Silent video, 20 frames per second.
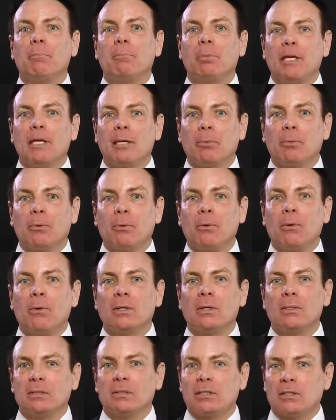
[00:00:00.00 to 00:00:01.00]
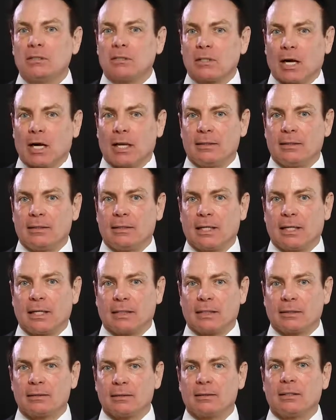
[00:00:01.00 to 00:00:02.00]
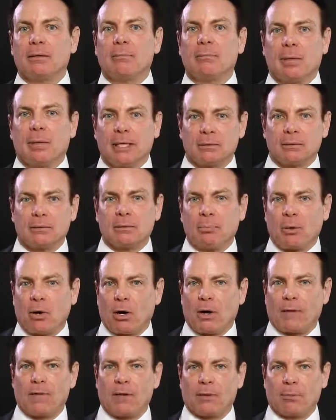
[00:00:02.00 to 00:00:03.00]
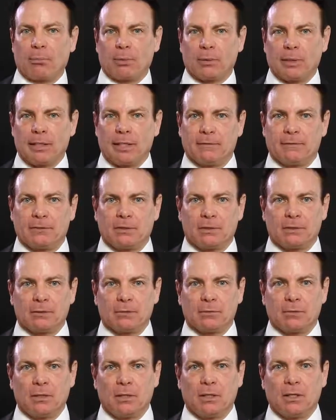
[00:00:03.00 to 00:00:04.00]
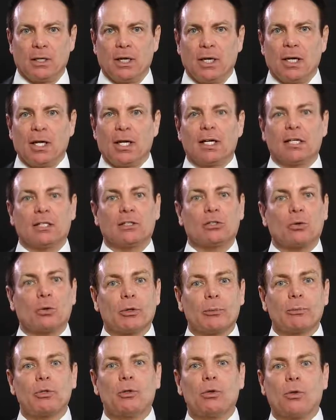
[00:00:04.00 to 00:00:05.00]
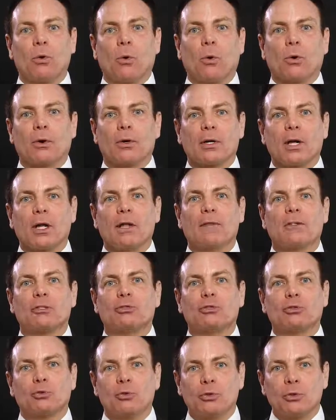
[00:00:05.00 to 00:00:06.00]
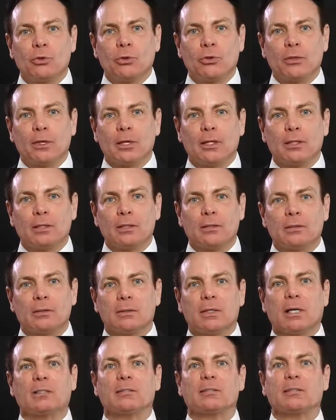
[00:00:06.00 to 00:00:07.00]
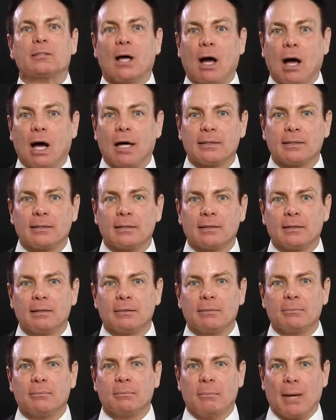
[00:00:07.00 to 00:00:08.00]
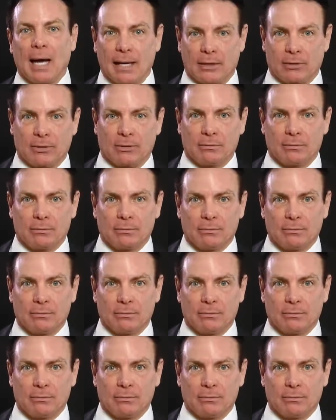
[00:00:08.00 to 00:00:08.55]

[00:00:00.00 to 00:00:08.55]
People decide things based upon their beliefs. In criminal court, the truth does not matter.